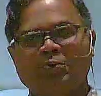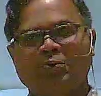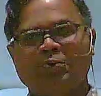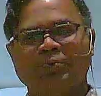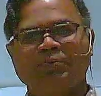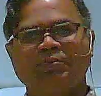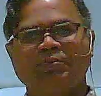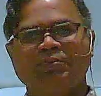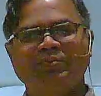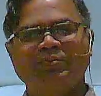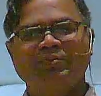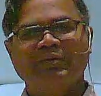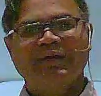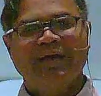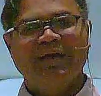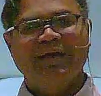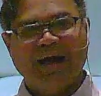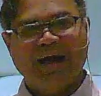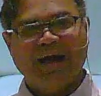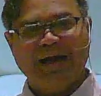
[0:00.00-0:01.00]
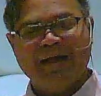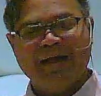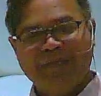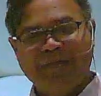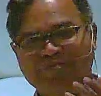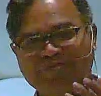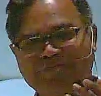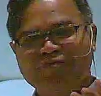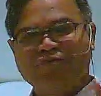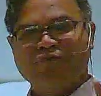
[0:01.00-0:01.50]
you.
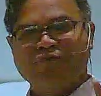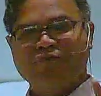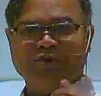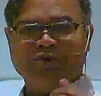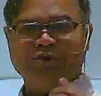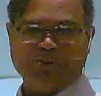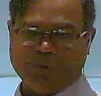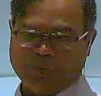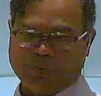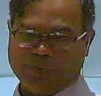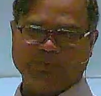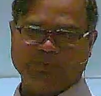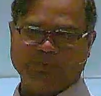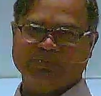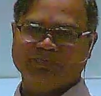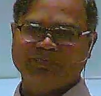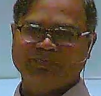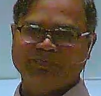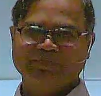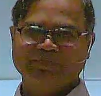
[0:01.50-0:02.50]
I am for you.